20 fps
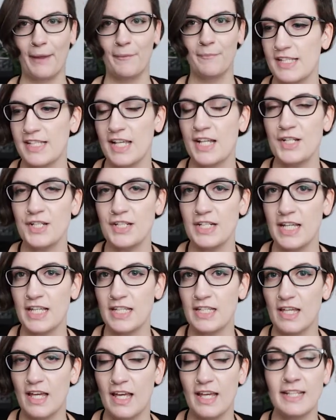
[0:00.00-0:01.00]

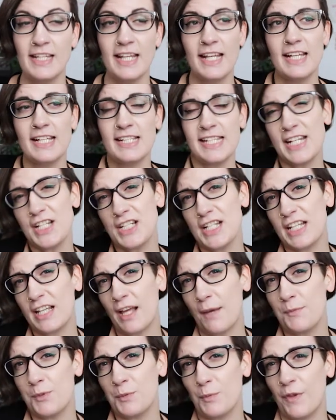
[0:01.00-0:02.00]
Essentially it
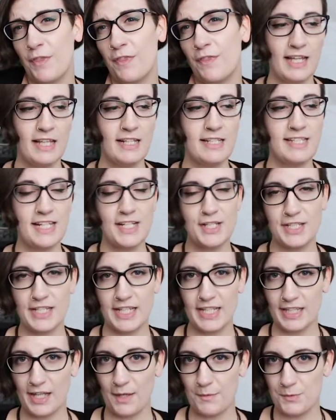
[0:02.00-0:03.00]
comes with
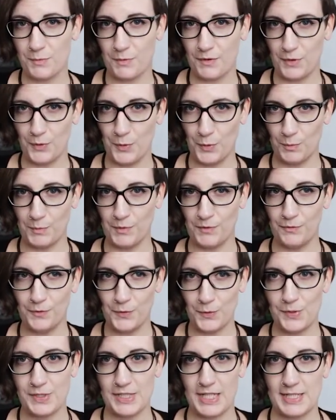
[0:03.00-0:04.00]
the normal
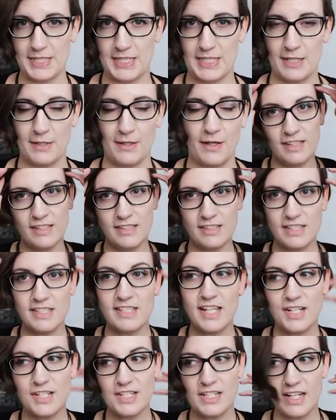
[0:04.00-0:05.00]
flu system. It's
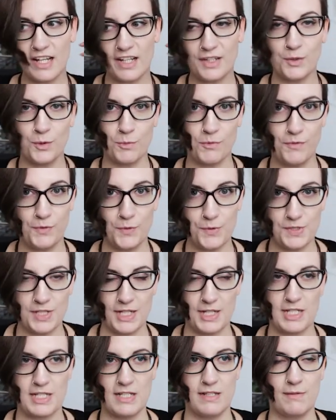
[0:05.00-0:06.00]
essentially like normal flu
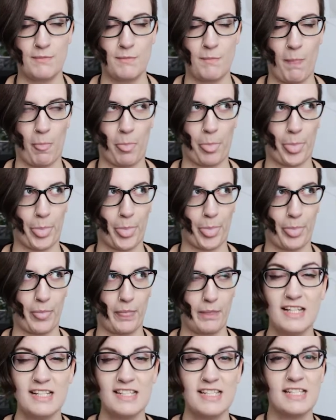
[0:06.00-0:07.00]
system.
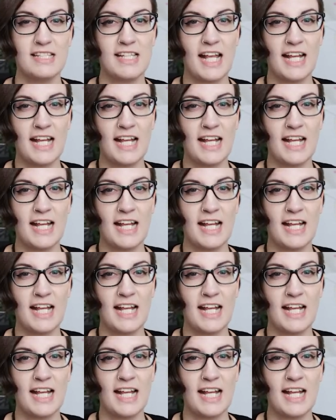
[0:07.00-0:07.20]
It's